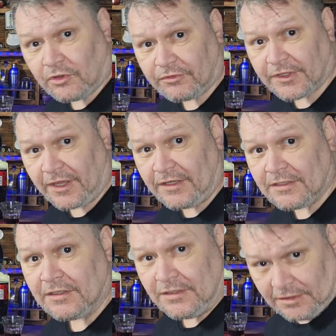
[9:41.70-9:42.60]
Don't
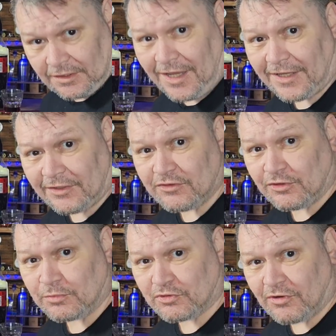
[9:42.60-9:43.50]
forget, like and
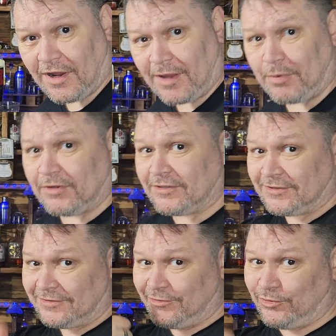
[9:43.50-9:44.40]
subscribe,
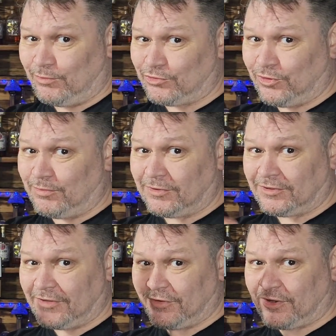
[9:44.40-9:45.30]
thumbs up,
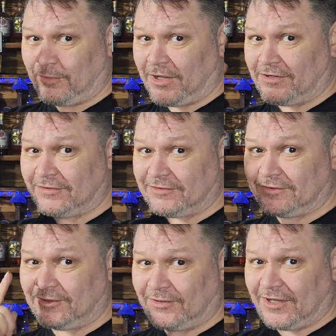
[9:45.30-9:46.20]
leave a comment,
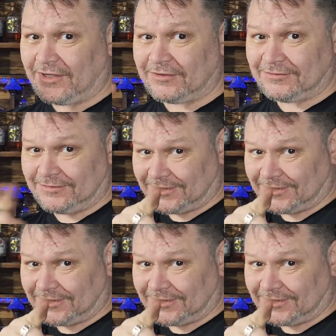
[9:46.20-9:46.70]
all that.